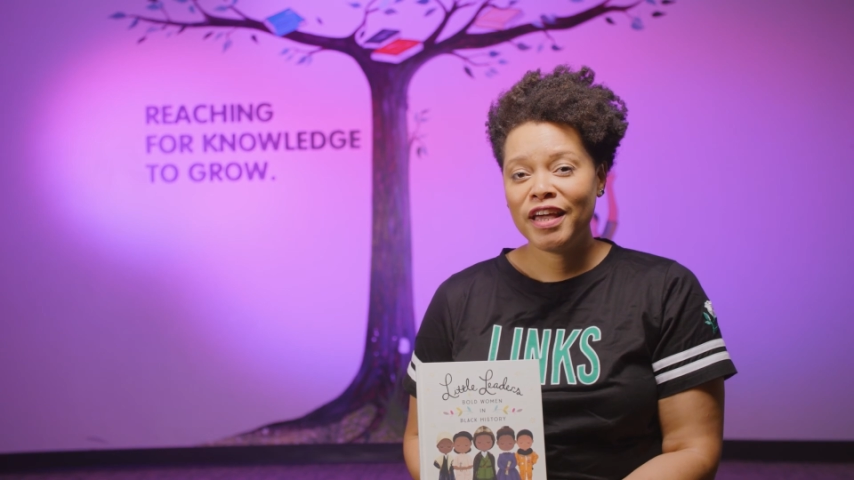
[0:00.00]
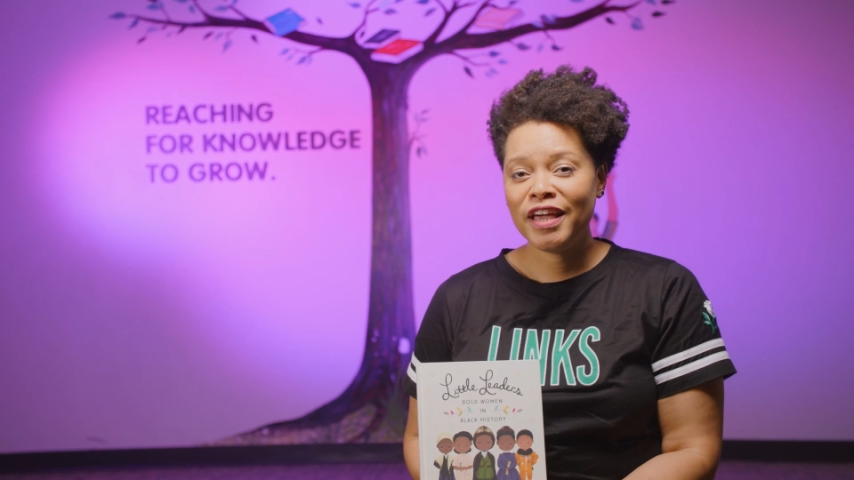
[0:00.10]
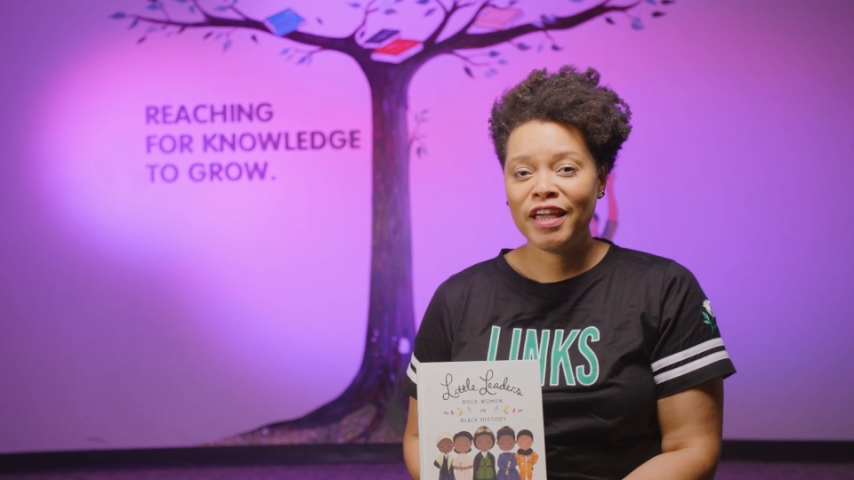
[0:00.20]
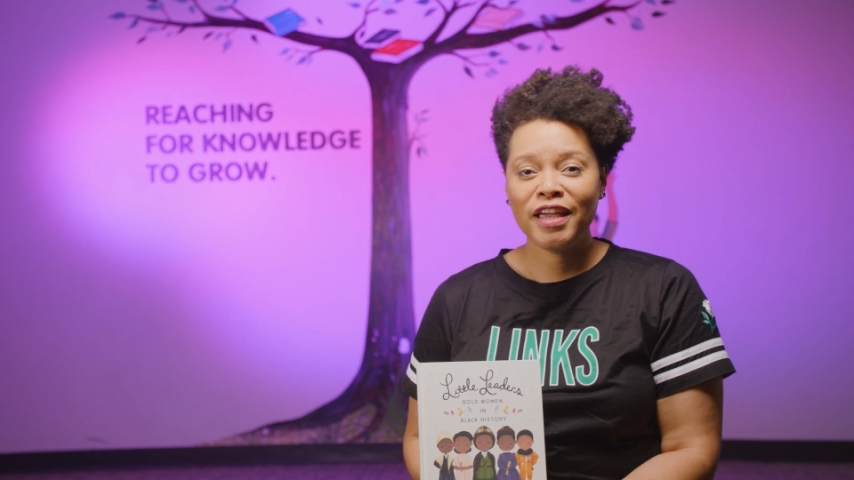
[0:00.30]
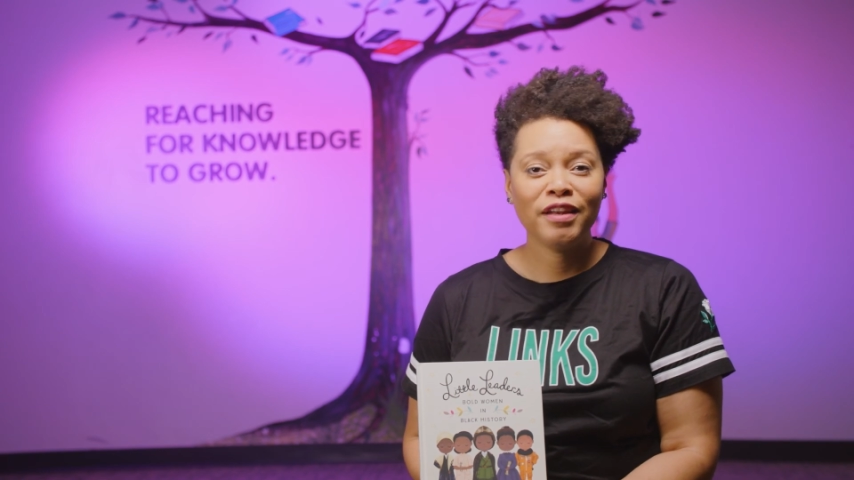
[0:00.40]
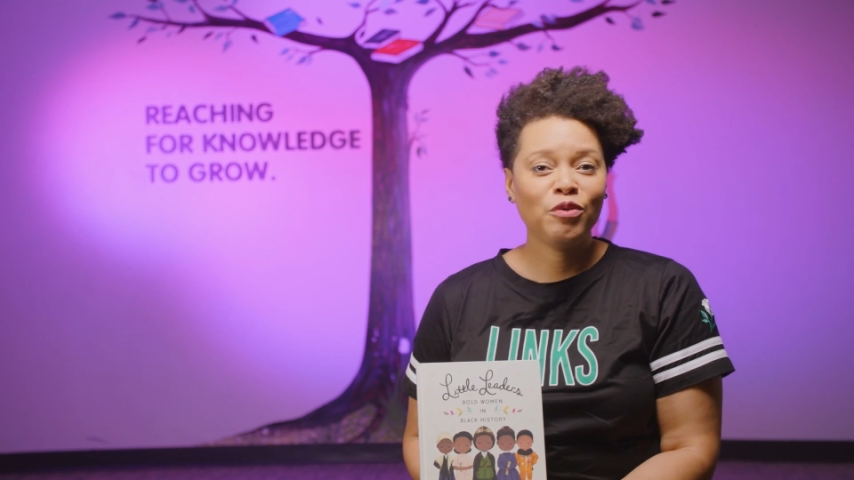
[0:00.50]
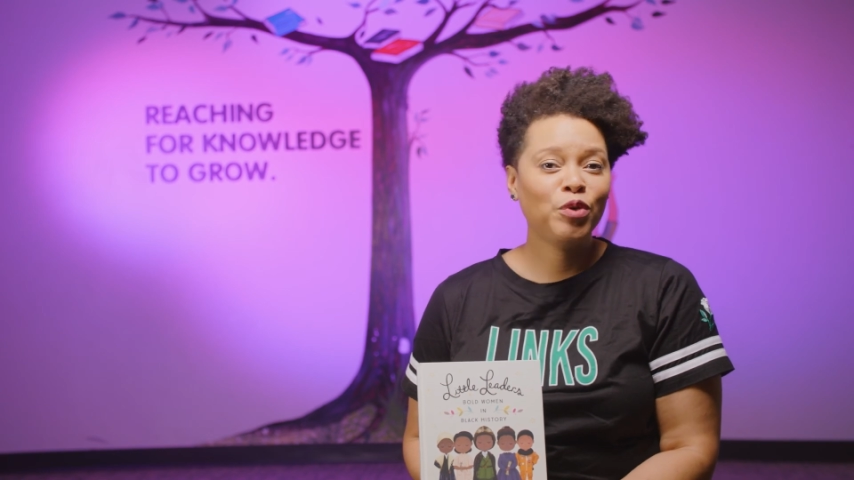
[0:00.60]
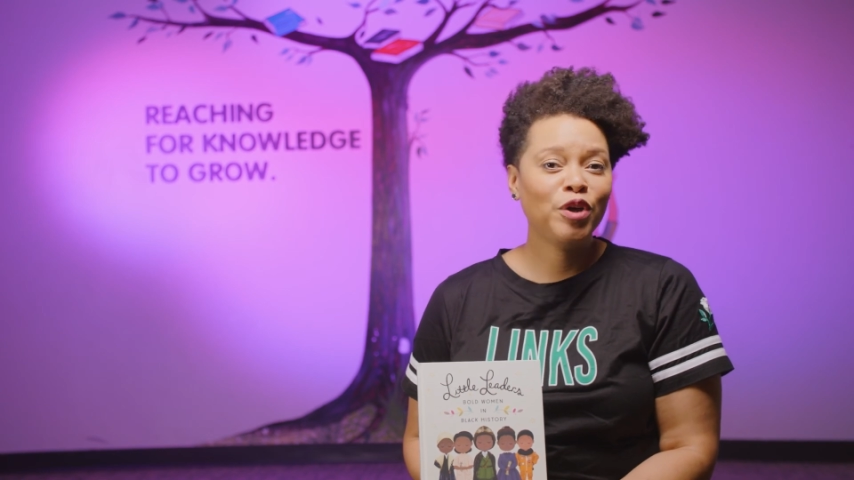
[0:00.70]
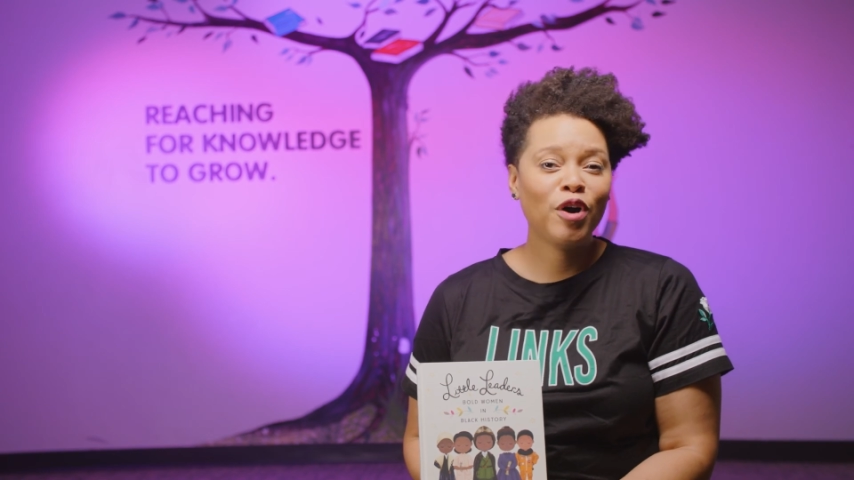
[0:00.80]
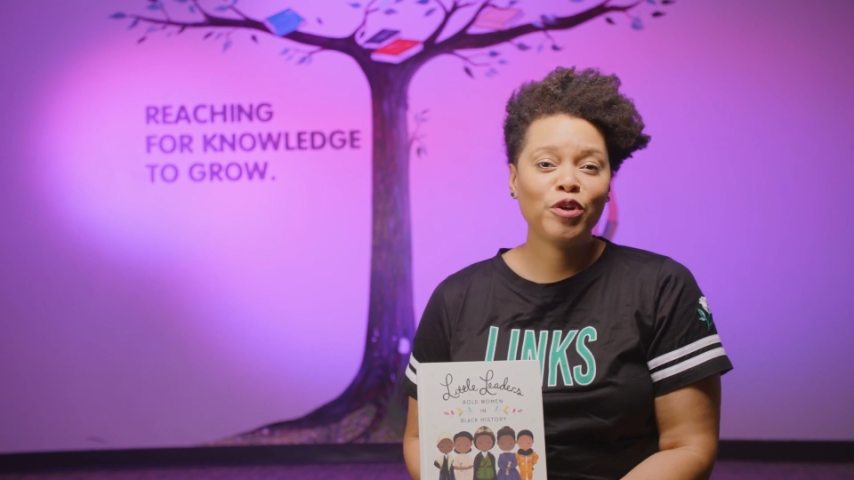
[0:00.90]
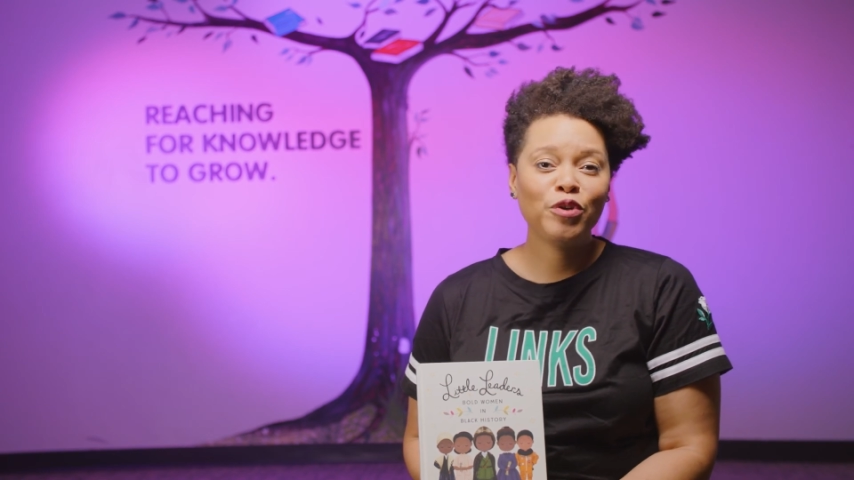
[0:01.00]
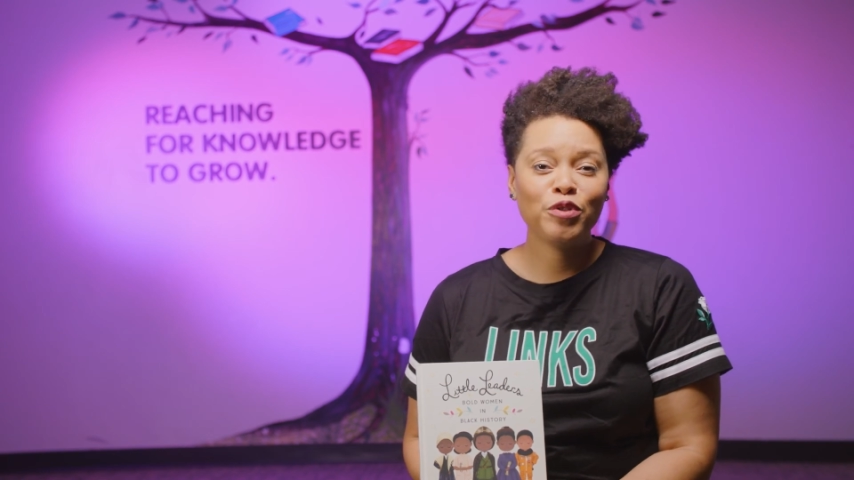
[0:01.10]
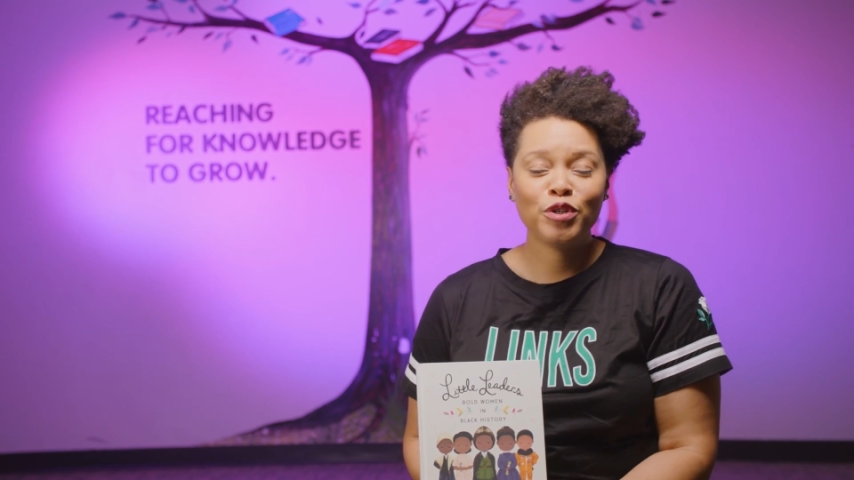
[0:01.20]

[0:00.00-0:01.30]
and we all know